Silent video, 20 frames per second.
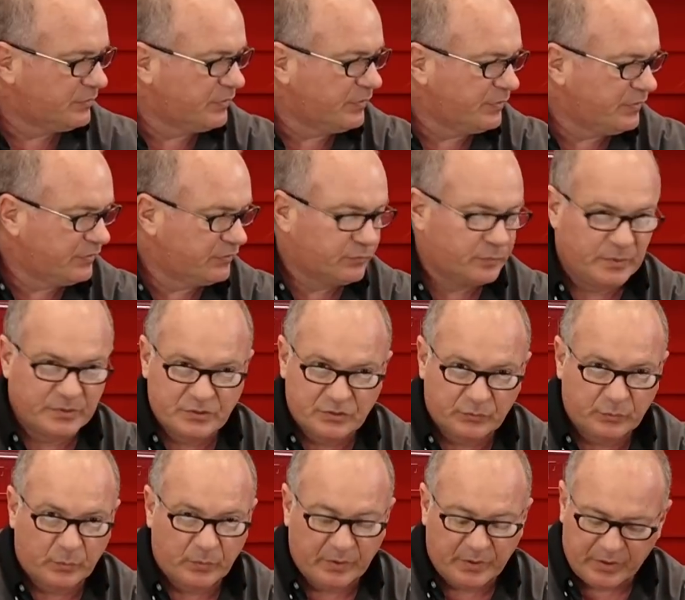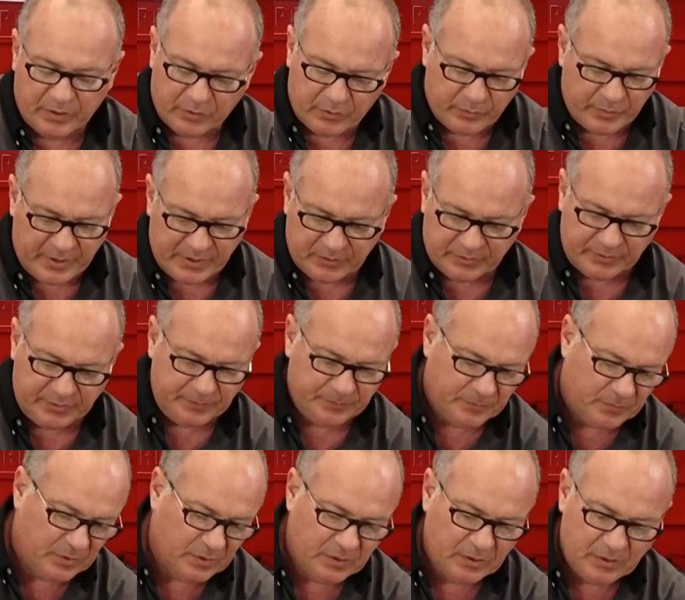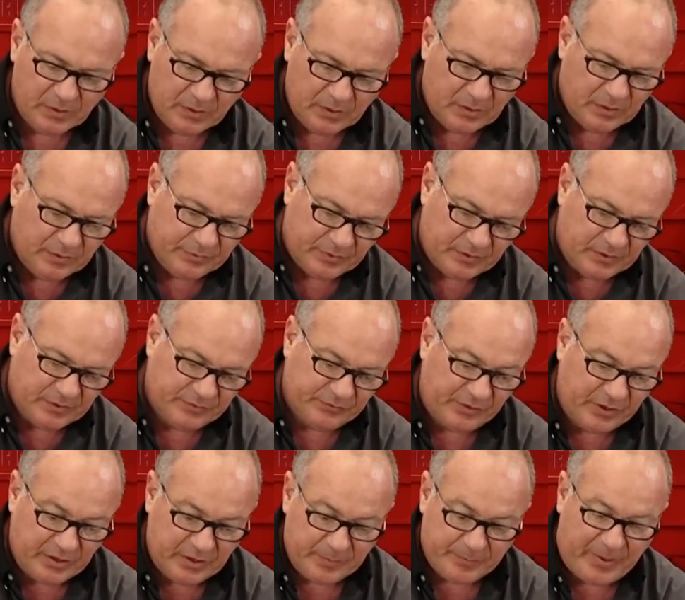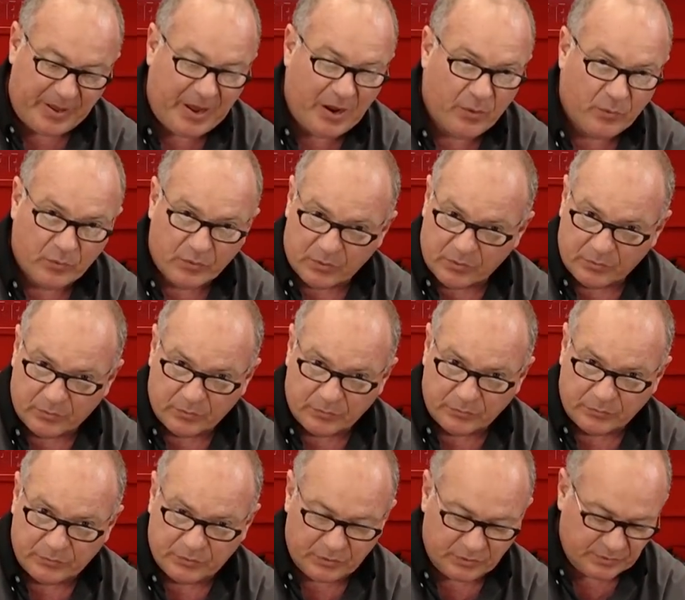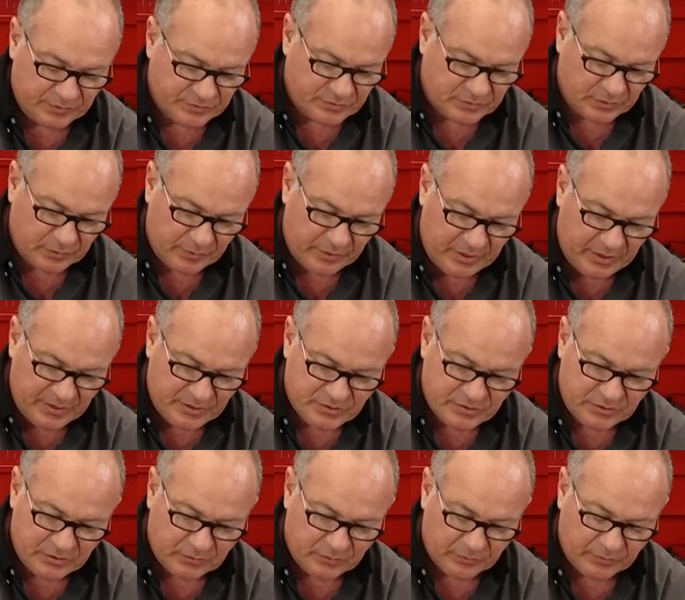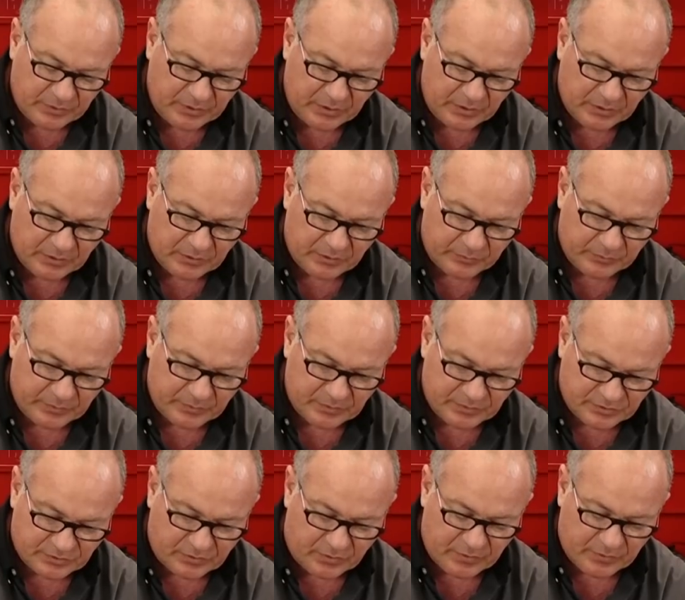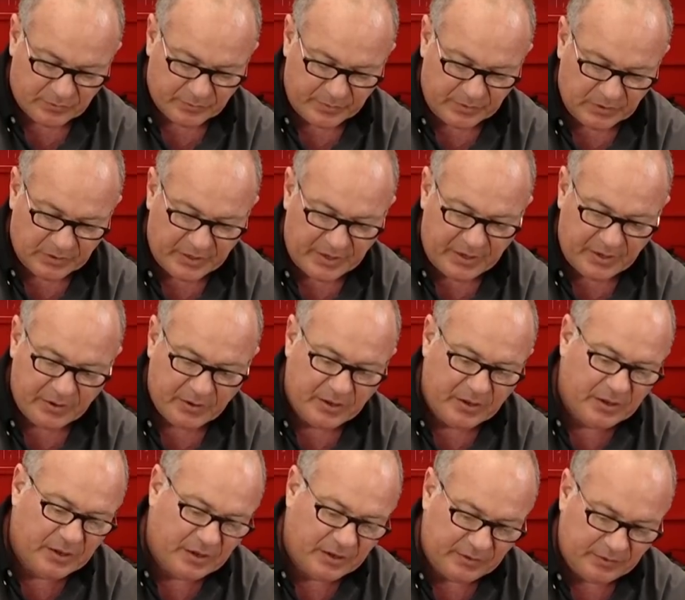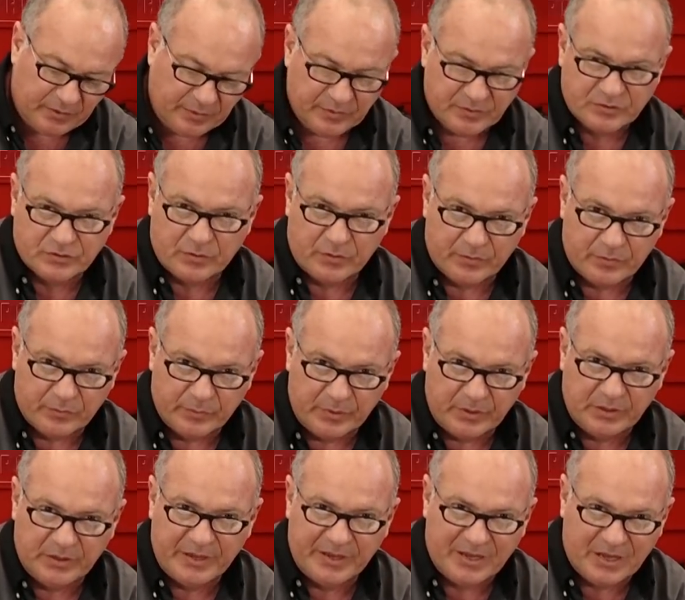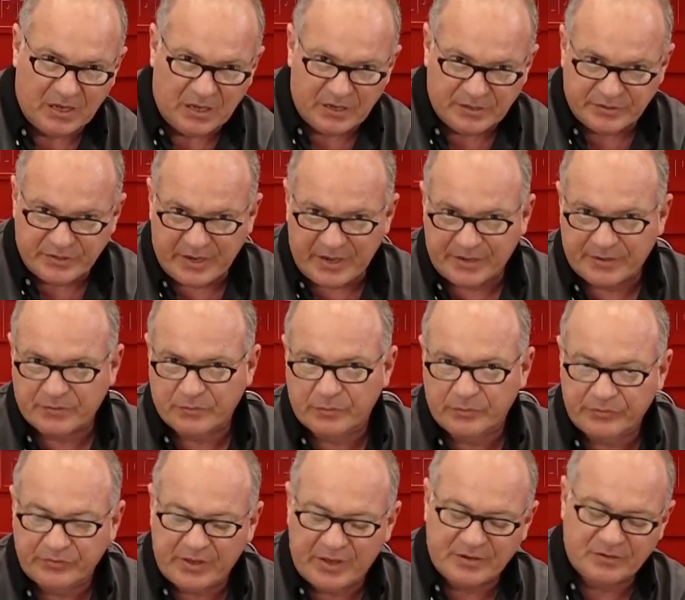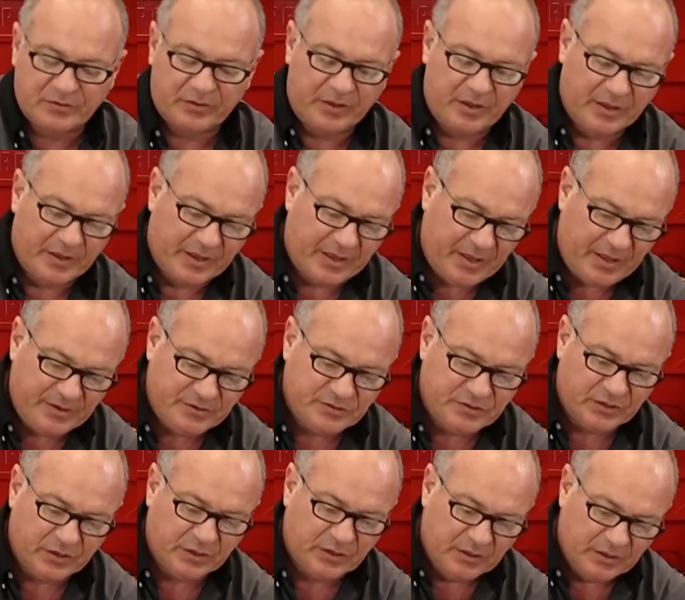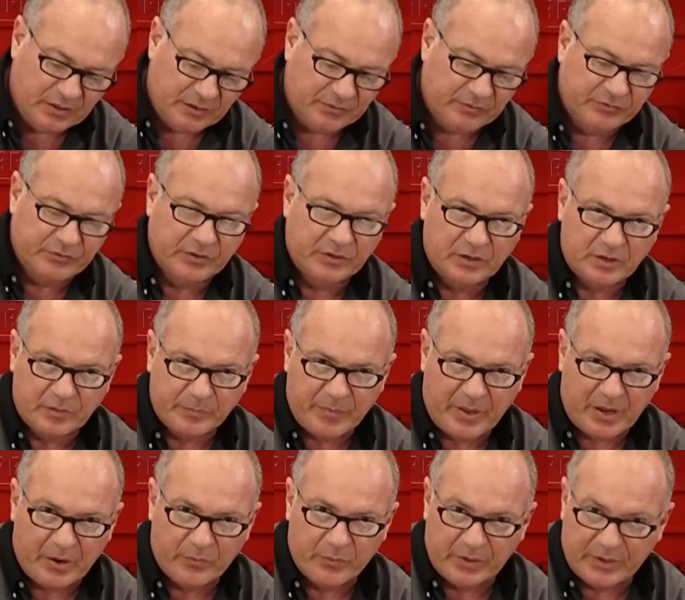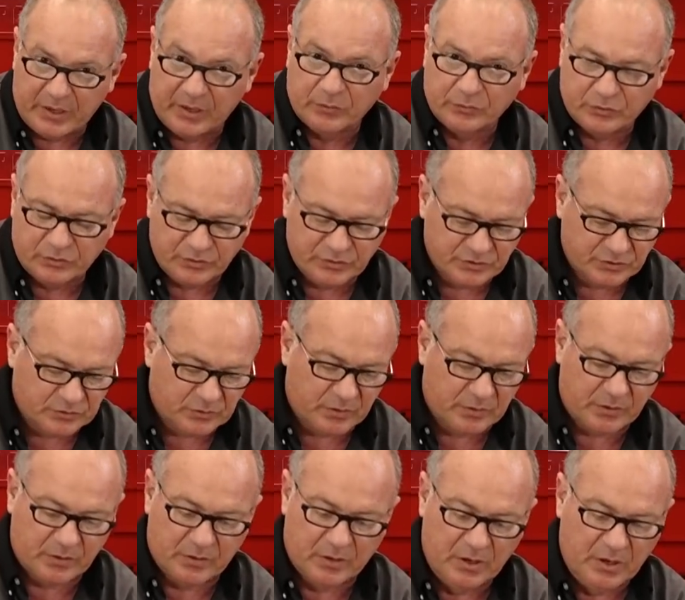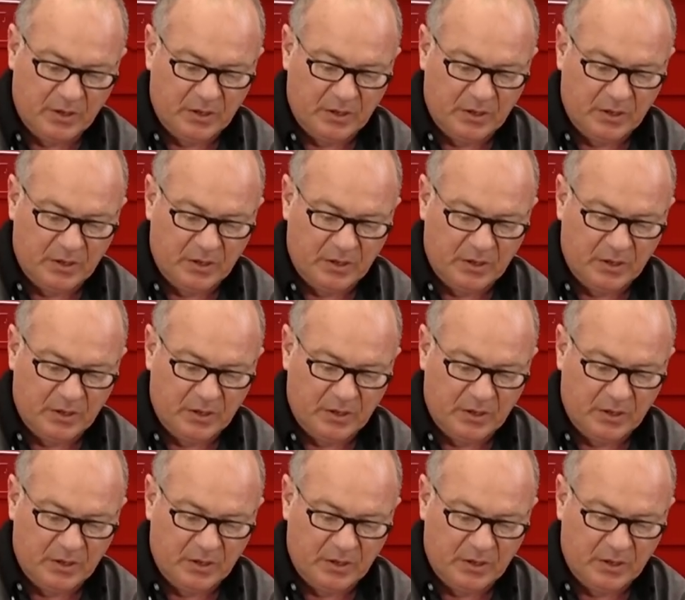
that this switch is working correctly, that it's getting power to this location on the starter relay, and that the starter relay contactor is actually engaging and sending power down to the starter.